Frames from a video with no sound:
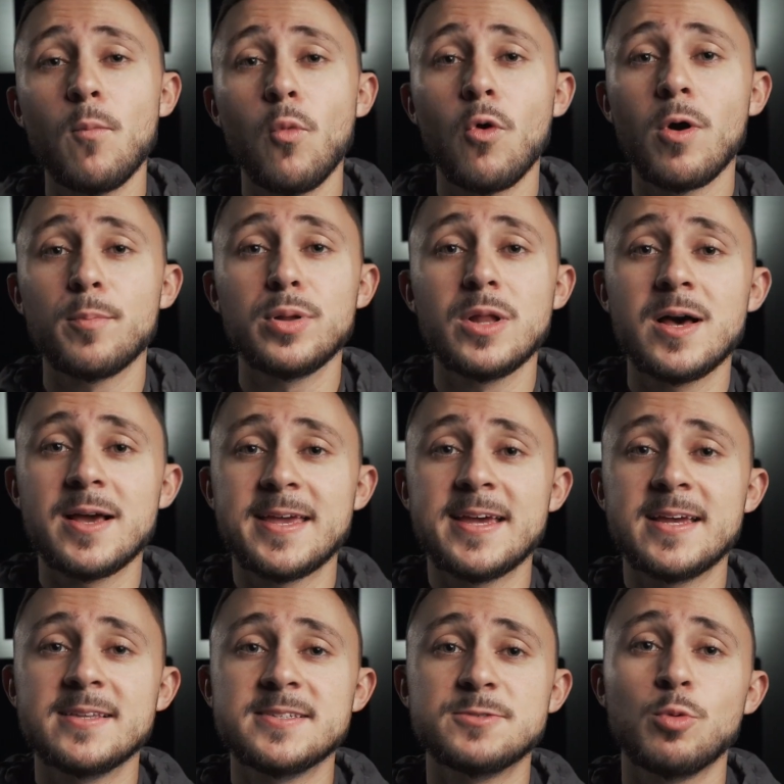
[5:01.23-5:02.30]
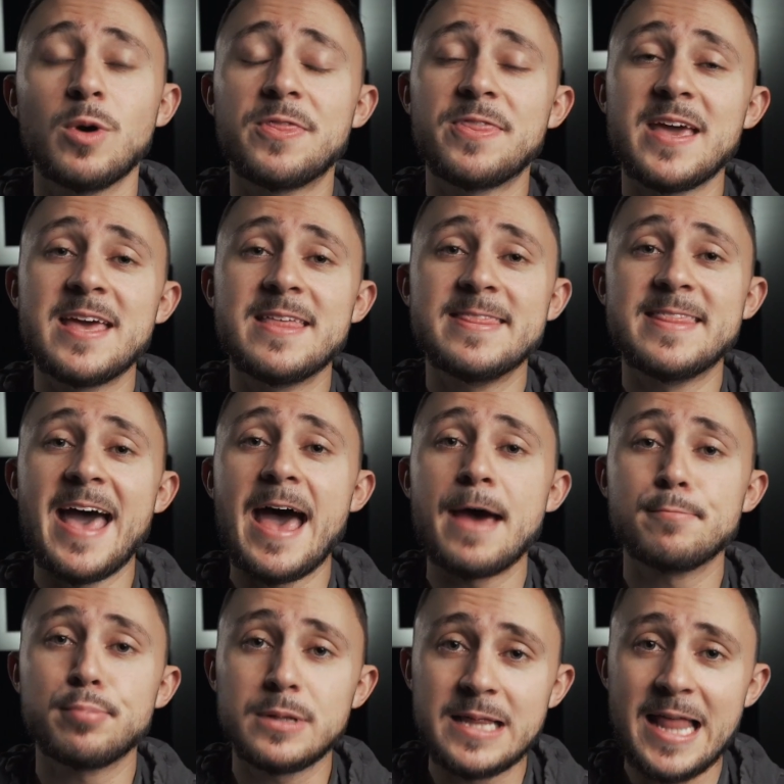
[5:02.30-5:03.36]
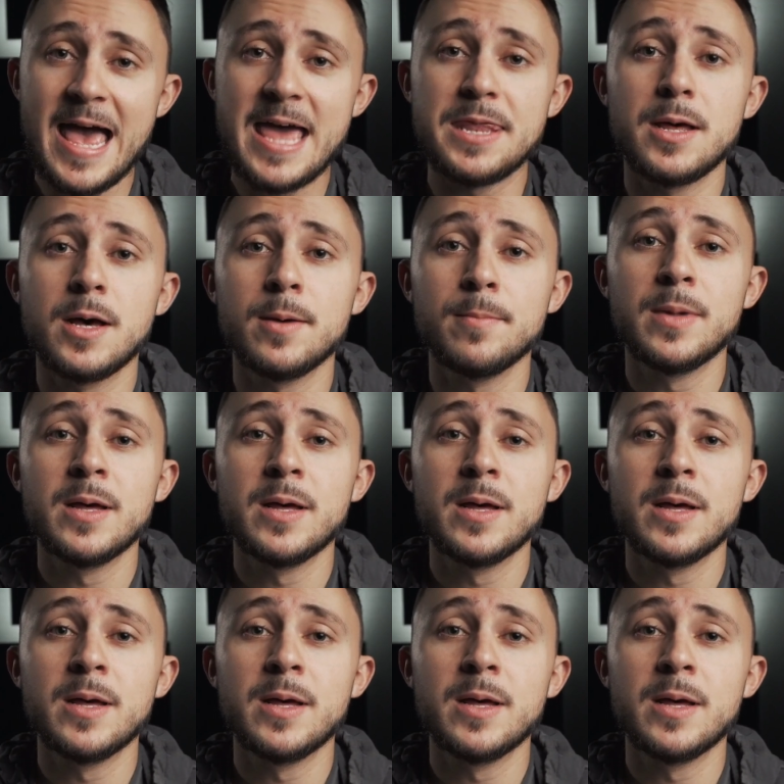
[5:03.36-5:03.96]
more plugins within that Platinum